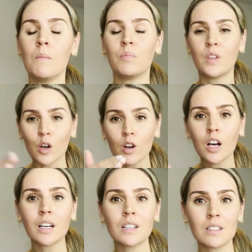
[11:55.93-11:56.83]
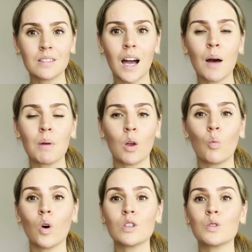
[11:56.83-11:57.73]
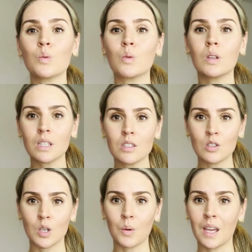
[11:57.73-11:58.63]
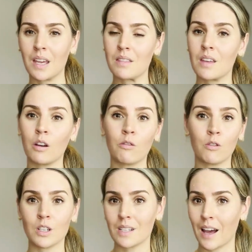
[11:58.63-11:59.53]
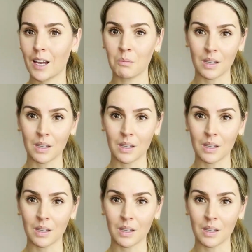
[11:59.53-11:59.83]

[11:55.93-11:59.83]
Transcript: they're not going to stop and want to listen to it in their free time